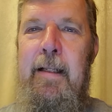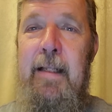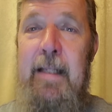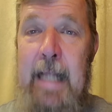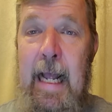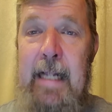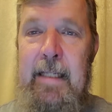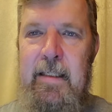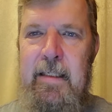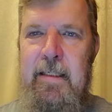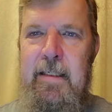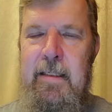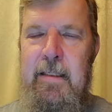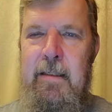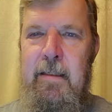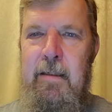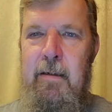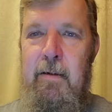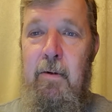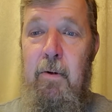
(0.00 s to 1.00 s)

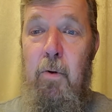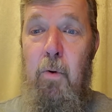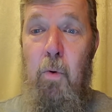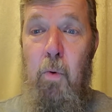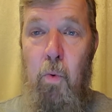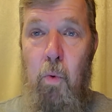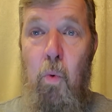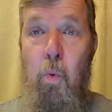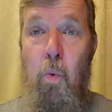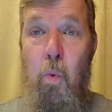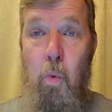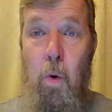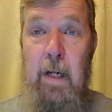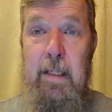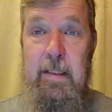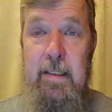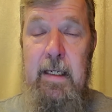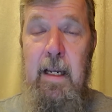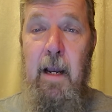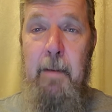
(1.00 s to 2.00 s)
That's
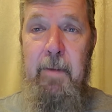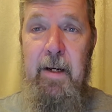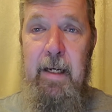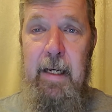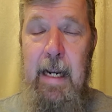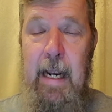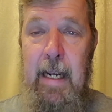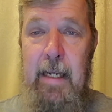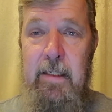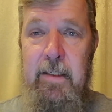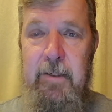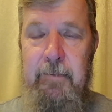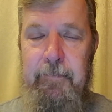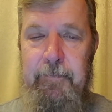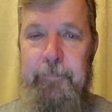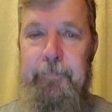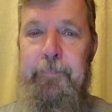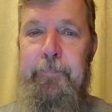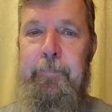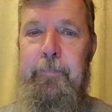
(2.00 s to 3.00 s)
what's coming, guys.
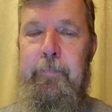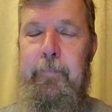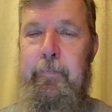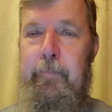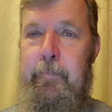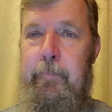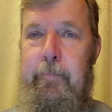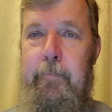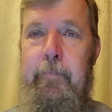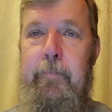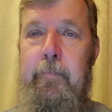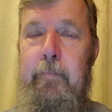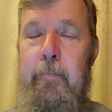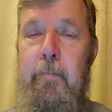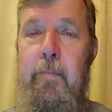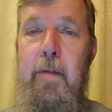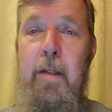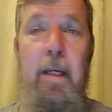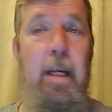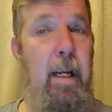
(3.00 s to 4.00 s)

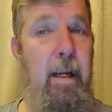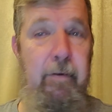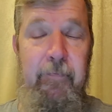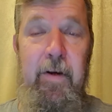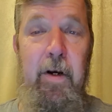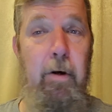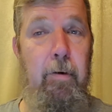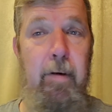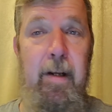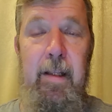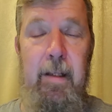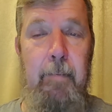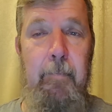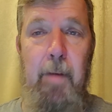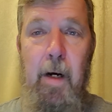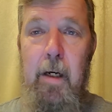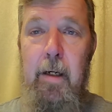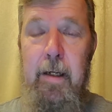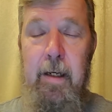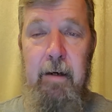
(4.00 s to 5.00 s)
If you're in the
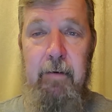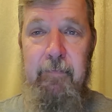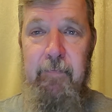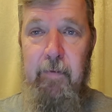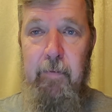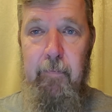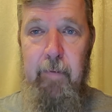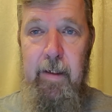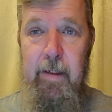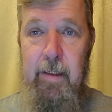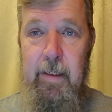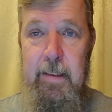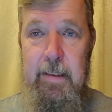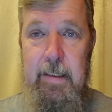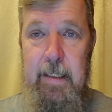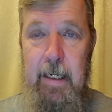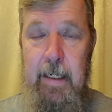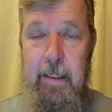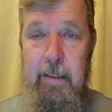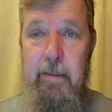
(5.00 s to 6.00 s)
market for real
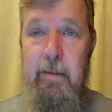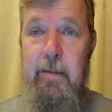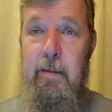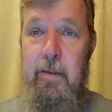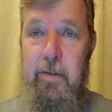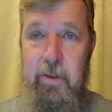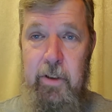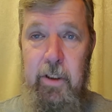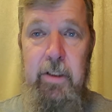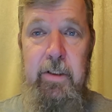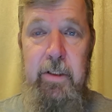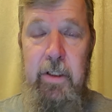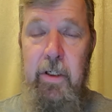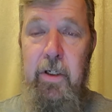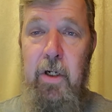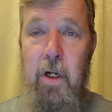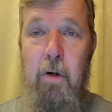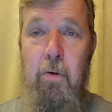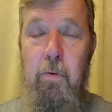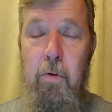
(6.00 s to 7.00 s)
estate, just to
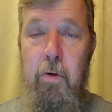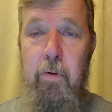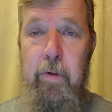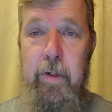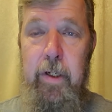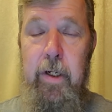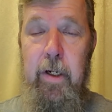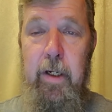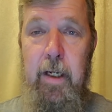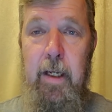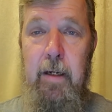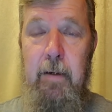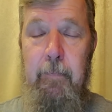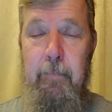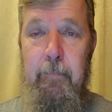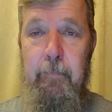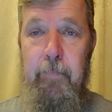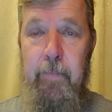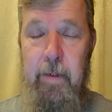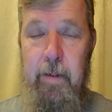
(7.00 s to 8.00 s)
know who you're going to
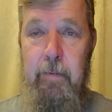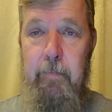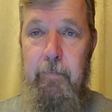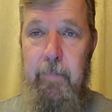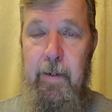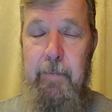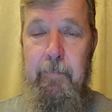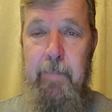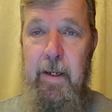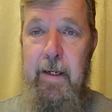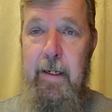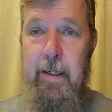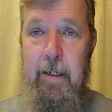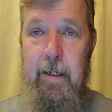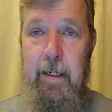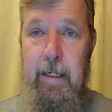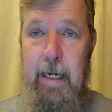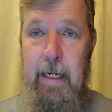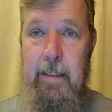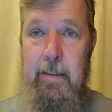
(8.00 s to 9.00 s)
be bidding
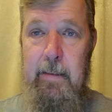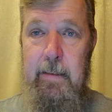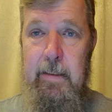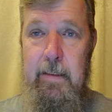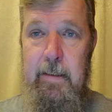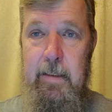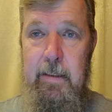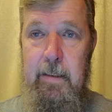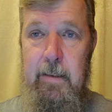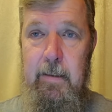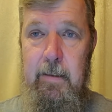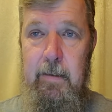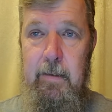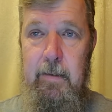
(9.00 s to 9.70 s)
against,